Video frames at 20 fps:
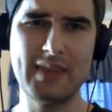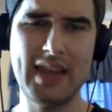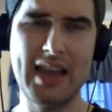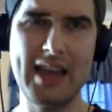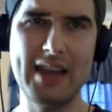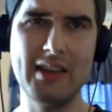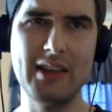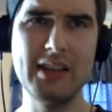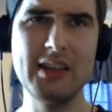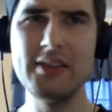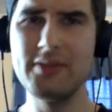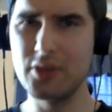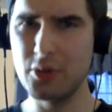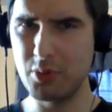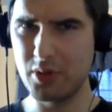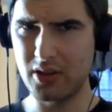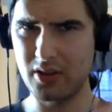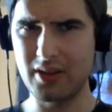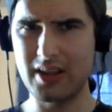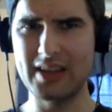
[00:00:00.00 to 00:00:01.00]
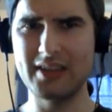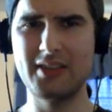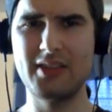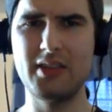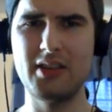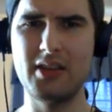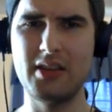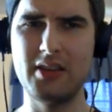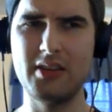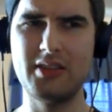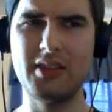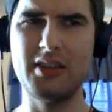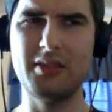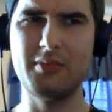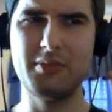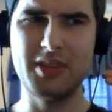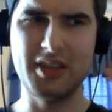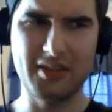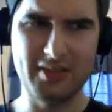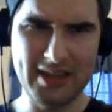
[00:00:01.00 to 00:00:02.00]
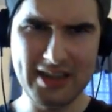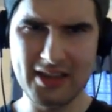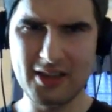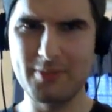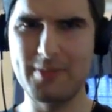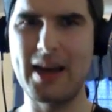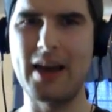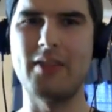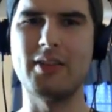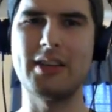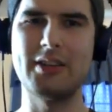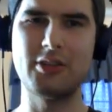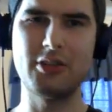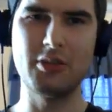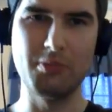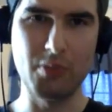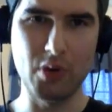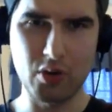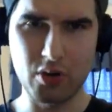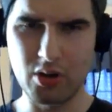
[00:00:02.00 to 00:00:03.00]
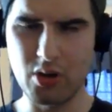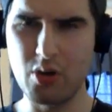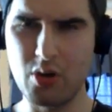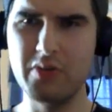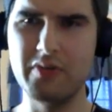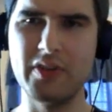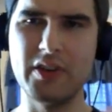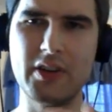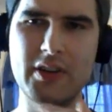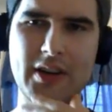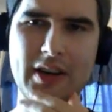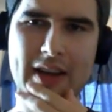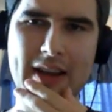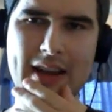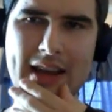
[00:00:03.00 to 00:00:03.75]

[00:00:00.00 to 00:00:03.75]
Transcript: and leaves you with a lot to think about and to mull over.